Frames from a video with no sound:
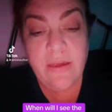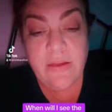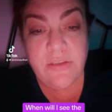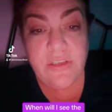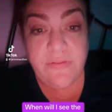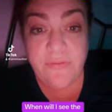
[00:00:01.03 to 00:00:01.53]

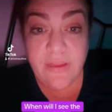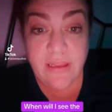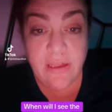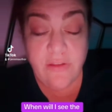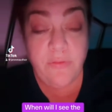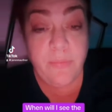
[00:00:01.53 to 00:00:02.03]
Do you feel
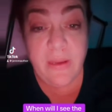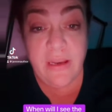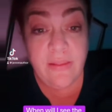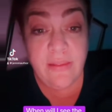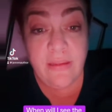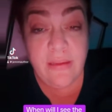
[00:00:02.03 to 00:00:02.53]
like you've
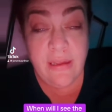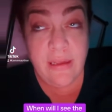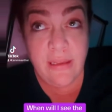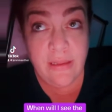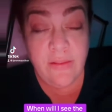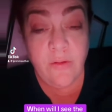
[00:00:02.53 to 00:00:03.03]
been
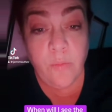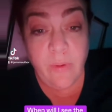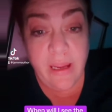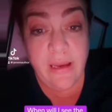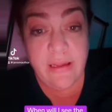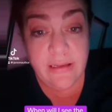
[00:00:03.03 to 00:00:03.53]
in the
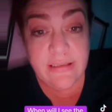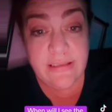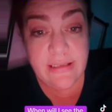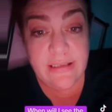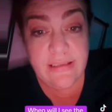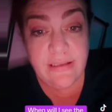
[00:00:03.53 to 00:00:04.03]
waiting
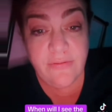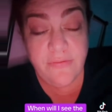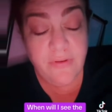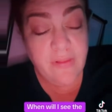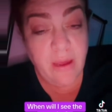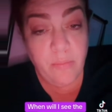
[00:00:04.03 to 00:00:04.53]
season
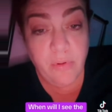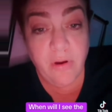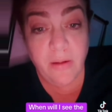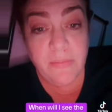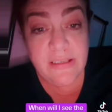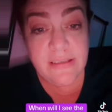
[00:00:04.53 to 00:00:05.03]
for that
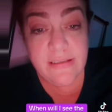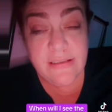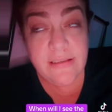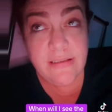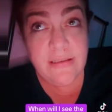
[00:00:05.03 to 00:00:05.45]
promised